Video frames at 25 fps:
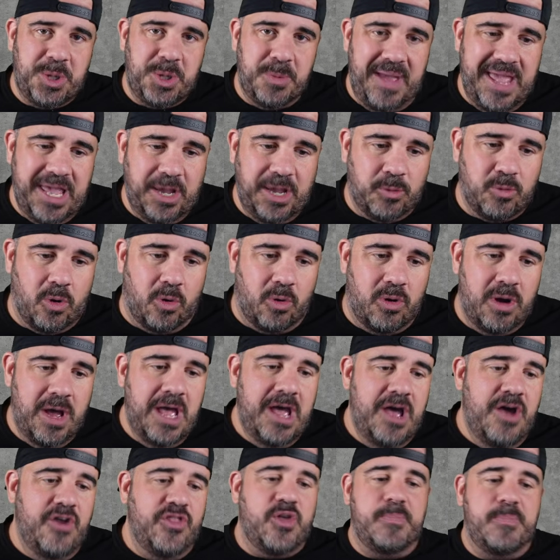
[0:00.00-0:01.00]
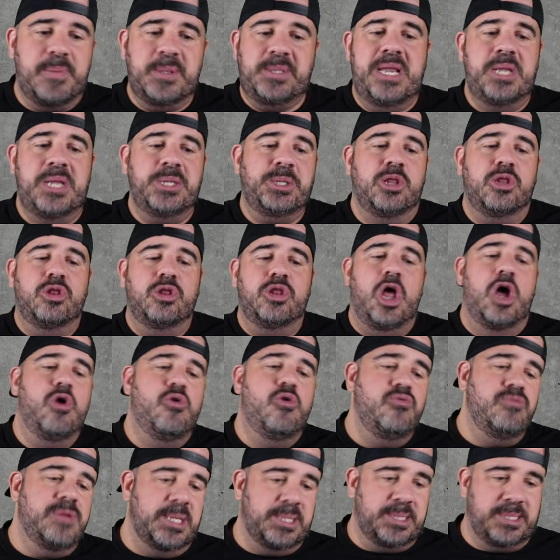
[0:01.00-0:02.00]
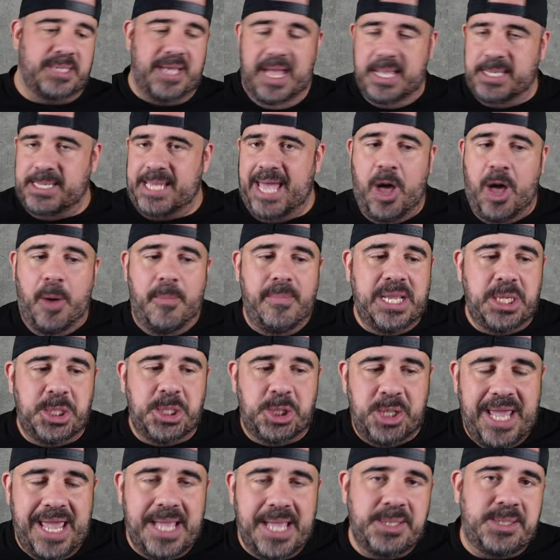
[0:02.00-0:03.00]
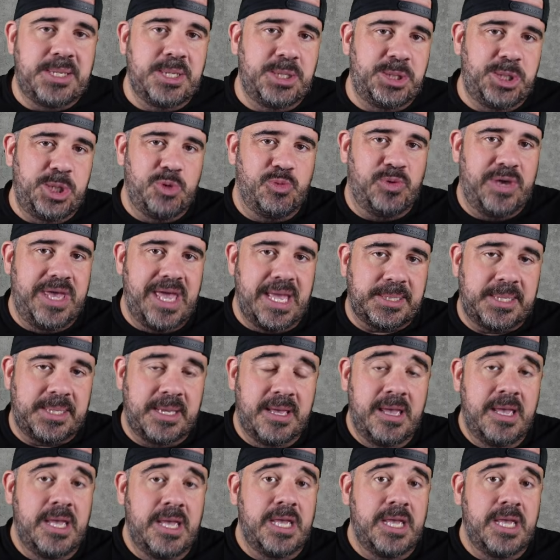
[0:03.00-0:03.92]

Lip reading: your bankroll. The percentage alone decides how many chances you get.